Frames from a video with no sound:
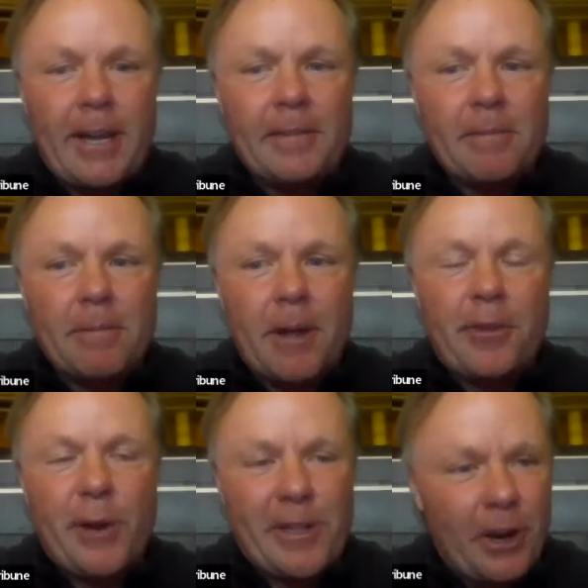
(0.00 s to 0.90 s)
had a
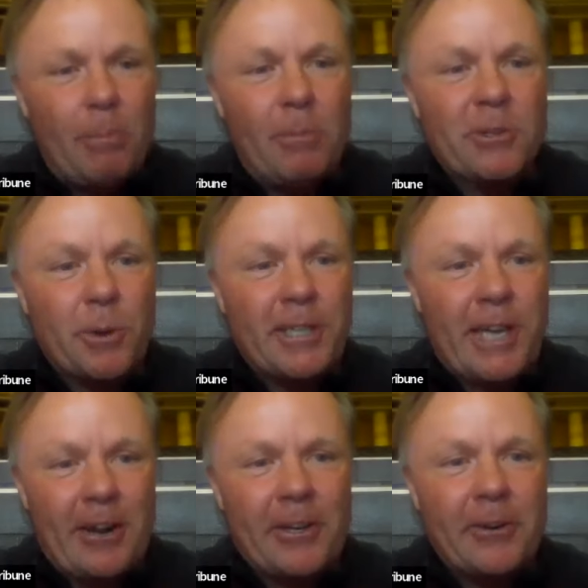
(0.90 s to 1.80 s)
three that almost went
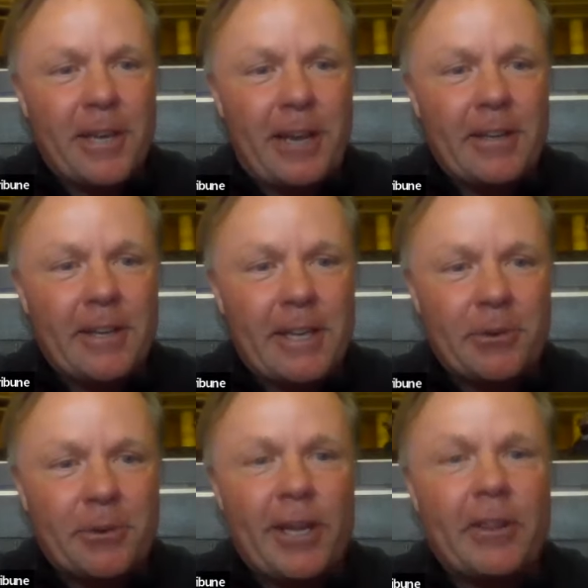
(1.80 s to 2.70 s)
down near the
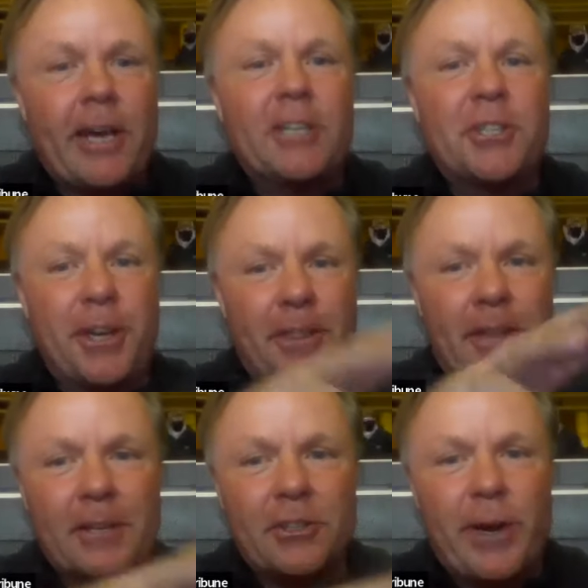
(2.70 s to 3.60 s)
end of regulation, and
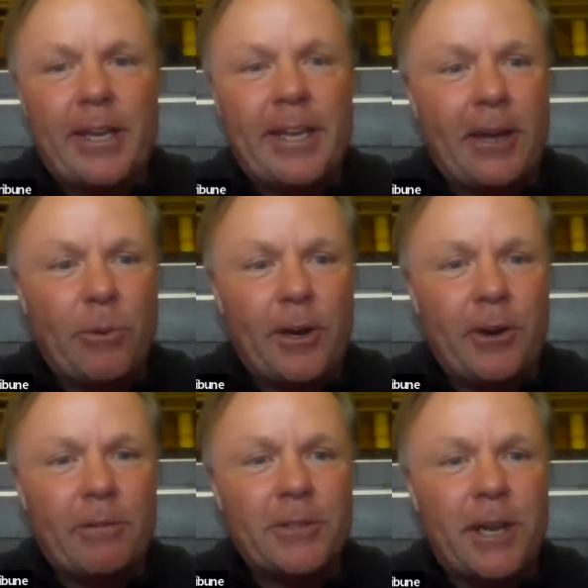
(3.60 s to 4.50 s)
then Drake had one
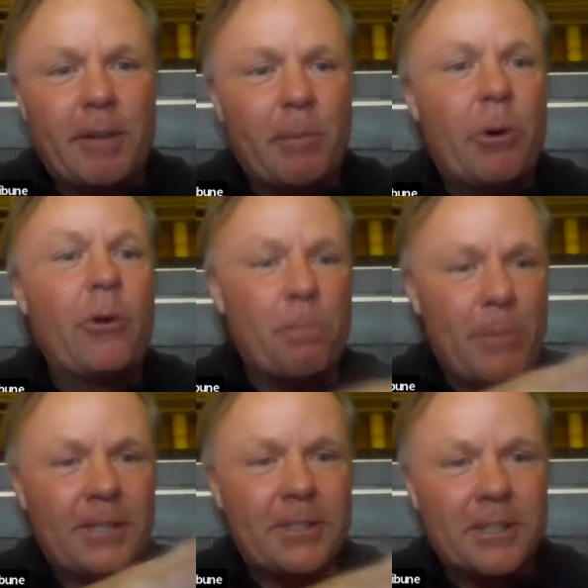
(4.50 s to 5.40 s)
in overtime, and both
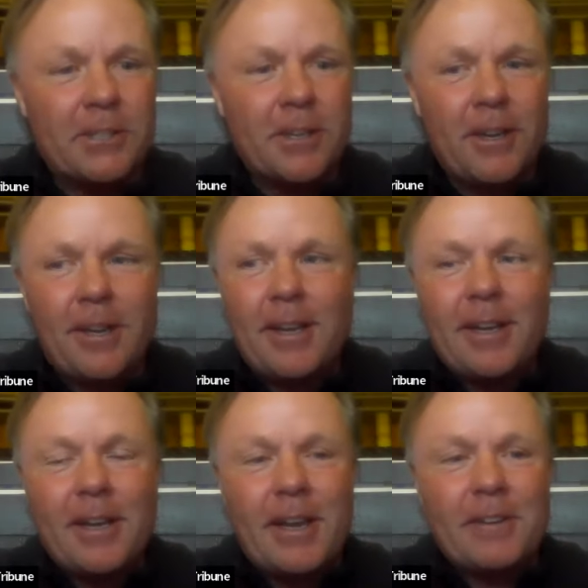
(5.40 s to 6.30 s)
misses
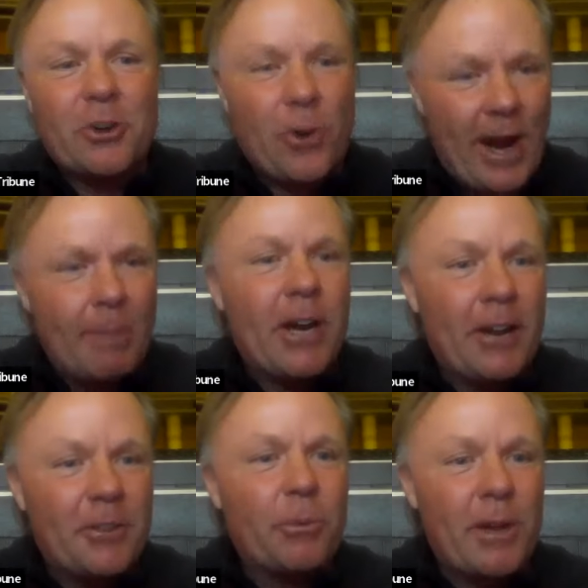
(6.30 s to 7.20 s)
Graham
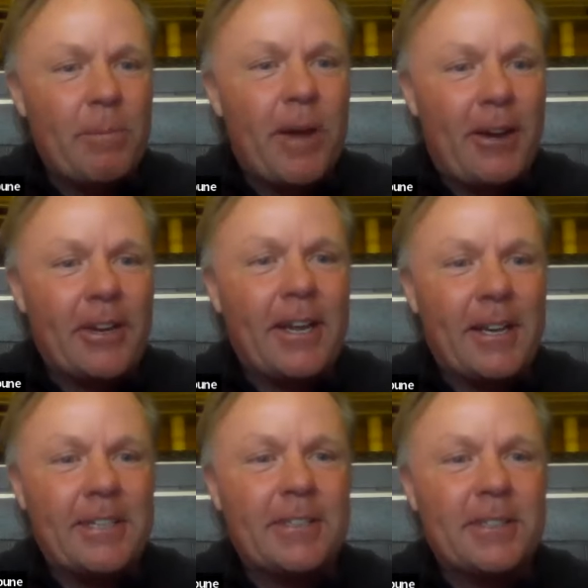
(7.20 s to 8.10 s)
got the rebound
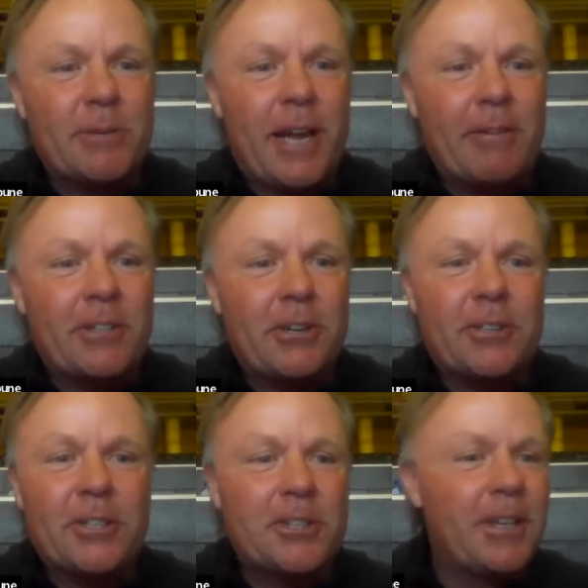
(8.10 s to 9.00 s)
and did some damage there.
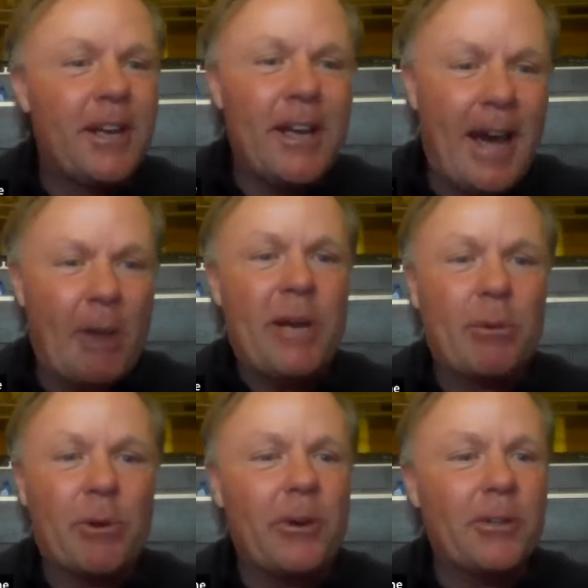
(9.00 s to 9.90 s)
Just how
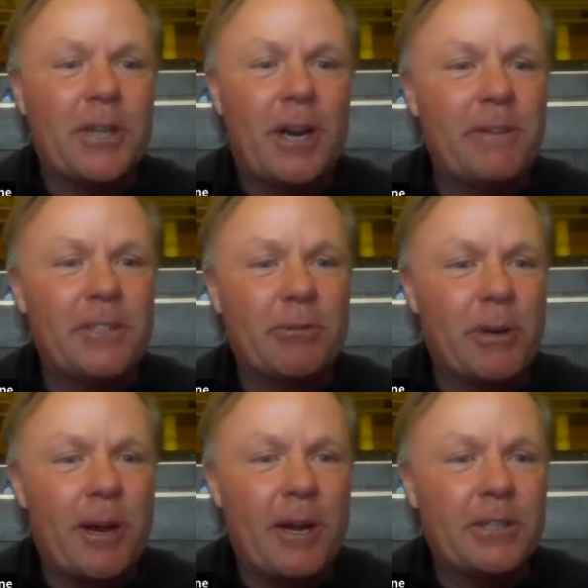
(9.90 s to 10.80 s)
big were those offensive
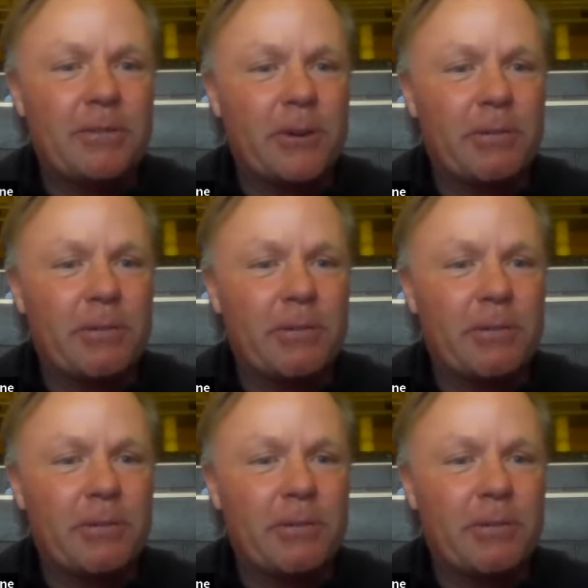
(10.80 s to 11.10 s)
rebounds?